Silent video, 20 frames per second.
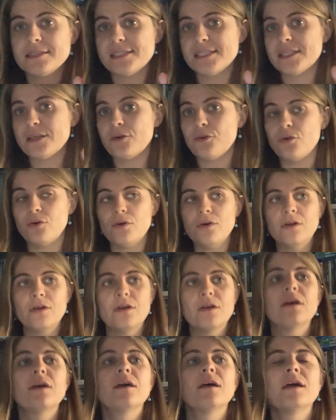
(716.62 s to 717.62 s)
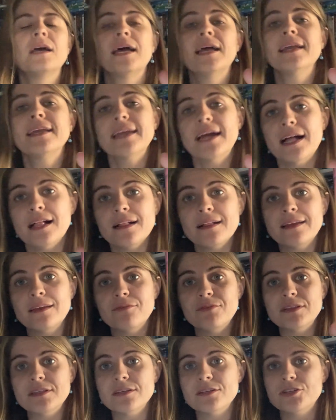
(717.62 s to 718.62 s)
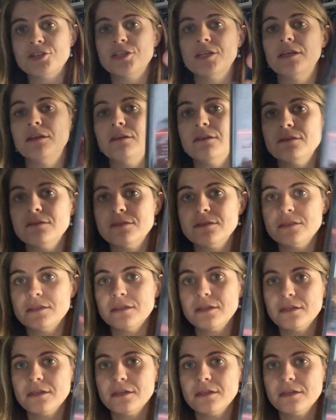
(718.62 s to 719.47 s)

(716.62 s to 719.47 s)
So I'll give it a chance